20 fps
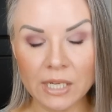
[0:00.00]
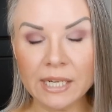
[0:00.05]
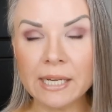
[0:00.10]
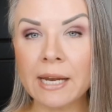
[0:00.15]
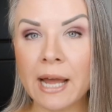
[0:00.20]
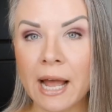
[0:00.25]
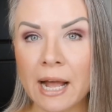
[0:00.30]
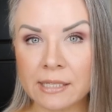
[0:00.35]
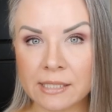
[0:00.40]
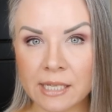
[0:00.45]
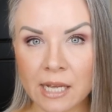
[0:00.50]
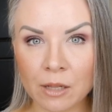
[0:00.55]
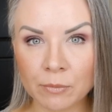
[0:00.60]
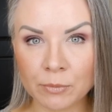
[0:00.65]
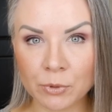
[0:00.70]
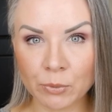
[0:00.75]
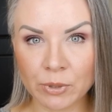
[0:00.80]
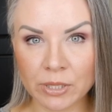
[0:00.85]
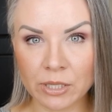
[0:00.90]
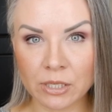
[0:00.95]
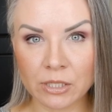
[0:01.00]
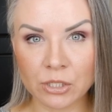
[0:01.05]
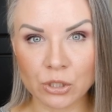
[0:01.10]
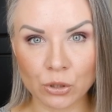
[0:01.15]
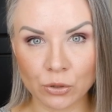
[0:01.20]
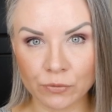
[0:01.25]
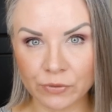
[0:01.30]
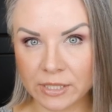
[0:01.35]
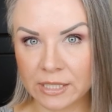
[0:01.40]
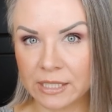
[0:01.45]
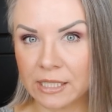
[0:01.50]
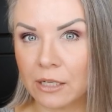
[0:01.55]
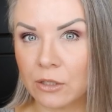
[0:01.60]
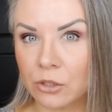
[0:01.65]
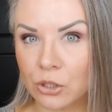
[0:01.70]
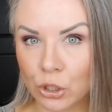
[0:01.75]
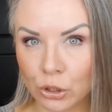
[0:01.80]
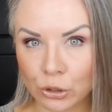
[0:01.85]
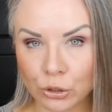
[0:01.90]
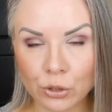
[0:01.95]
It has helped with surface
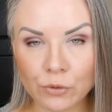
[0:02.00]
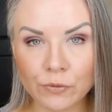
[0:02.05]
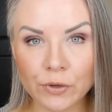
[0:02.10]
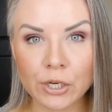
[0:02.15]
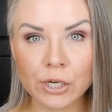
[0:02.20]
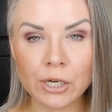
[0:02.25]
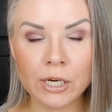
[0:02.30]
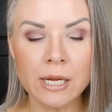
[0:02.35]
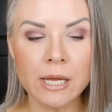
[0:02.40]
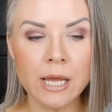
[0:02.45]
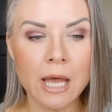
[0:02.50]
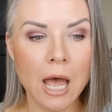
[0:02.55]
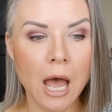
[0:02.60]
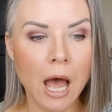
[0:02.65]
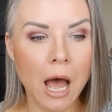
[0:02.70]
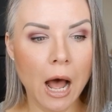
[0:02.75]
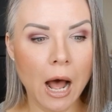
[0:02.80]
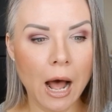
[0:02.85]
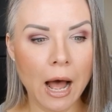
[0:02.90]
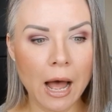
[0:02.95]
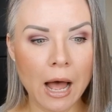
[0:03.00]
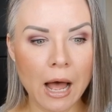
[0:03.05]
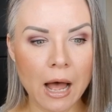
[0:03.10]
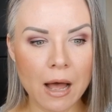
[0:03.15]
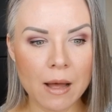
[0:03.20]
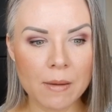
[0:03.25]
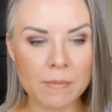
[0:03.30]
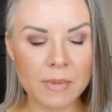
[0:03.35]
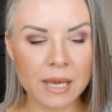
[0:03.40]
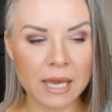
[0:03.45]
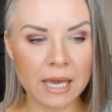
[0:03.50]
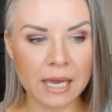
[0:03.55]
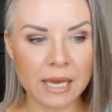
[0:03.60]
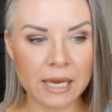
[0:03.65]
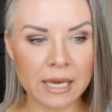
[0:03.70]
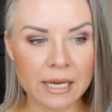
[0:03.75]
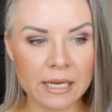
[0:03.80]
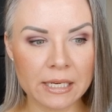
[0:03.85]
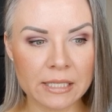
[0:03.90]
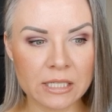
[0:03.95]
cell turnover. Um,
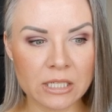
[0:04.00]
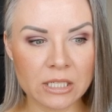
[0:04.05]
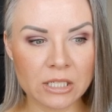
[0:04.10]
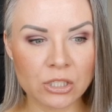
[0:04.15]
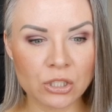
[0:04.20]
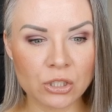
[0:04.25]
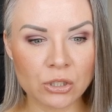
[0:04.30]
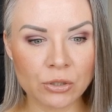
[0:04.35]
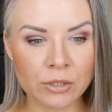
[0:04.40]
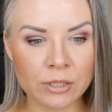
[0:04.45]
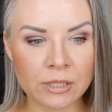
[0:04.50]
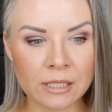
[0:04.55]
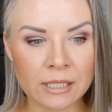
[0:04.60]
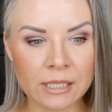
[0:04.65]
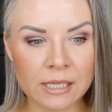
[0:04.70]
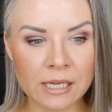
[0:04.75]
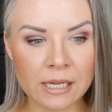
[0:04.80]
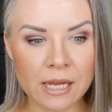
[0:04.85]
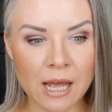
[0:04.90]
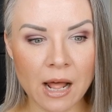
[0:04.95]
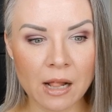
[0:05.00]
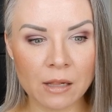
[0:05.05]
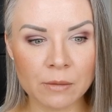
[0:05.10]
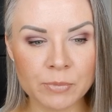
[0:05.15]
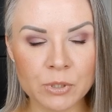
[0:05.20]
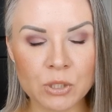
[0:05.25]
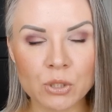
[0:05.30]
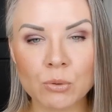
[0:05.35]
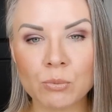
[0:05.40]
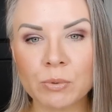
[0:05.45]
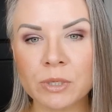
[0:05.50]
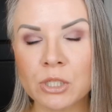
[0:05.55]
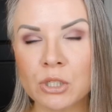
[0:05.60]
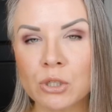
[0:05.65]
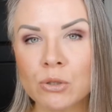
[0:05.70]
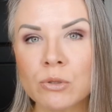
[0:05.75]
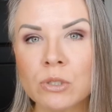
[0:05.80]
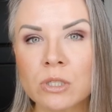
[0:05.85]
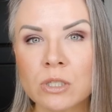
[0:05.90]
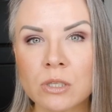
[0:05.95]
it certainly helps to
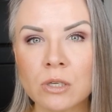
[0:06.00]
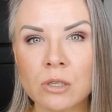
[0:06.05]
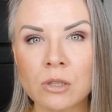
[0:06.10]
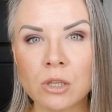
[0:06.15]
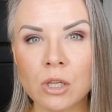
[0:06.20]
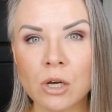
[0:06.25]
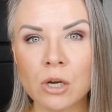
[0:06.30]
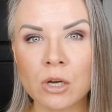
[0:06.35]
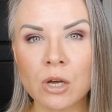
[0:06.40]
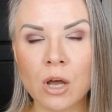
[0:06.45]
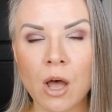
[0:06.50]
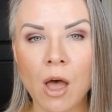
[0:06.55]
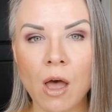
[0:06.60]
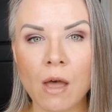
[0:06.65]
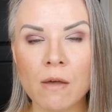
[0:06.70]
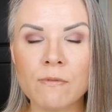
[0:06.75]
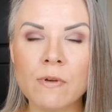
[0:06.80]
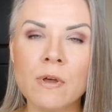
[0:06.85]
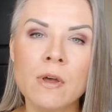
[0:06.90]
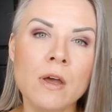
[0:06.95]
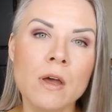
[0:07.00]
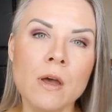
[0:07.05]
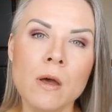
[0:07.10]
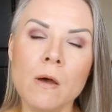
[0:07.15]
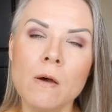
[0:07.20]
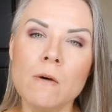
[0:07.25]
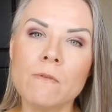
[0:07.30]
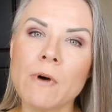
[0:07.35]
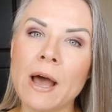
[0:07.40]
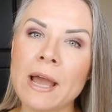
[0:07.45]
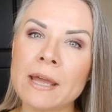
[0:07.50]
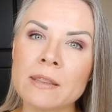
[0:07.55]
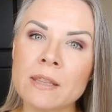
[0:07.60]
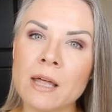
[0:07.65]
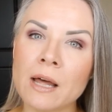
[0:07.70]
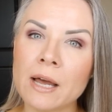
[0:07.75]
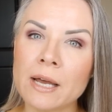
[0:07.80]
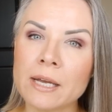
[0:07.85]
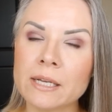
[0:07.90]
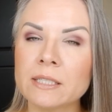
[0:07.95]
reduce the look of fine
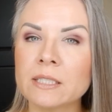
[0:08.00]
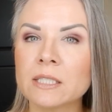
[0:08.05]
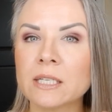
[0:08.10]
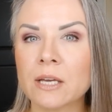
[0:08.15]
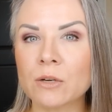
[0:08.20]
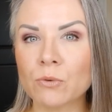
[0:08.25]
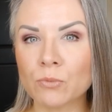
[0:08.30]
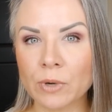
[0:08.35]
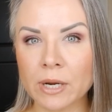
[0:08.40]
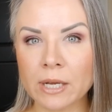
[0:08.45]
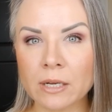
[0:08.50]
lines and